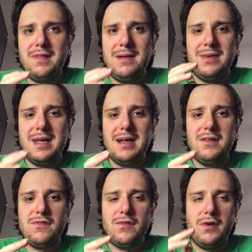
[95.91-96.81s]
basically
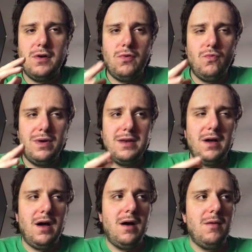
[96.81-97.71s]
begins
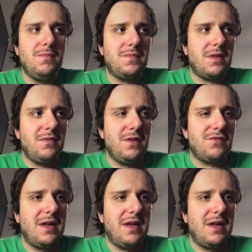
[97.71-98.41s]
when um,